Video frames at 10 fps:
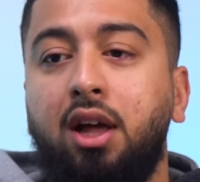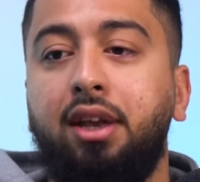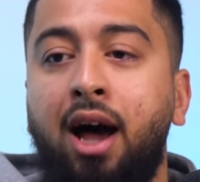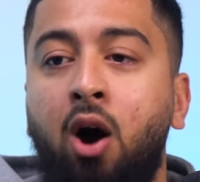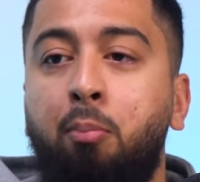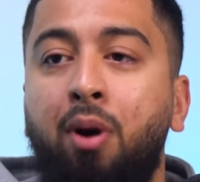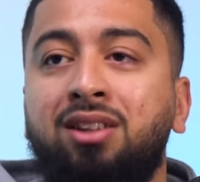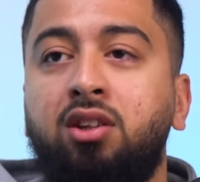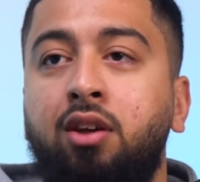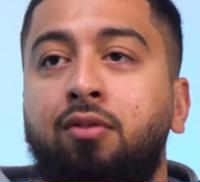now
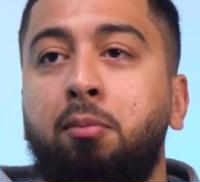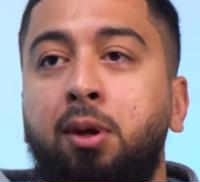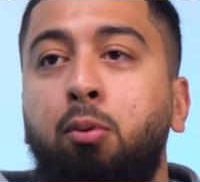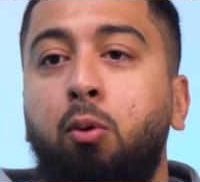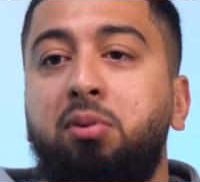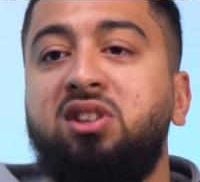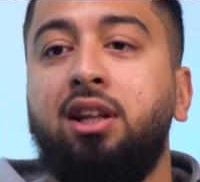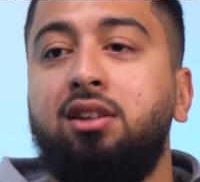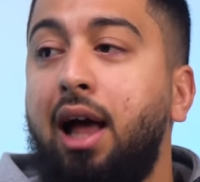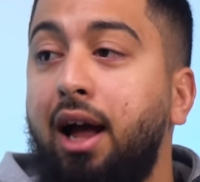brands are giving people
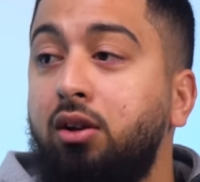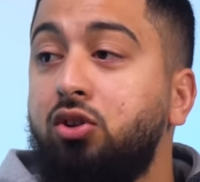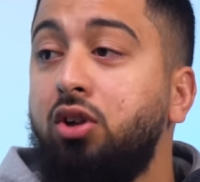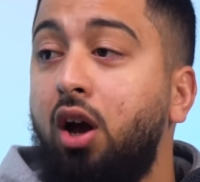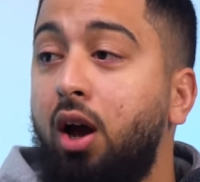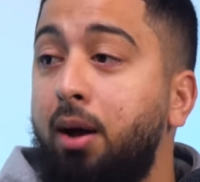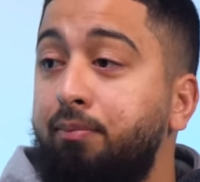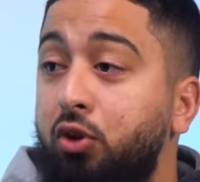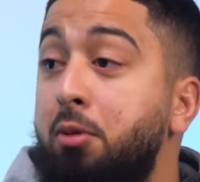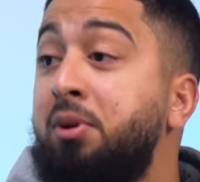percent that
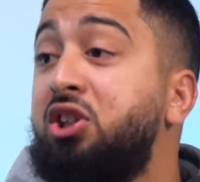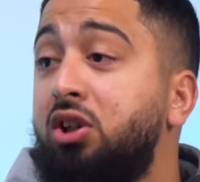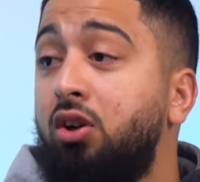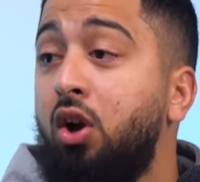um, commission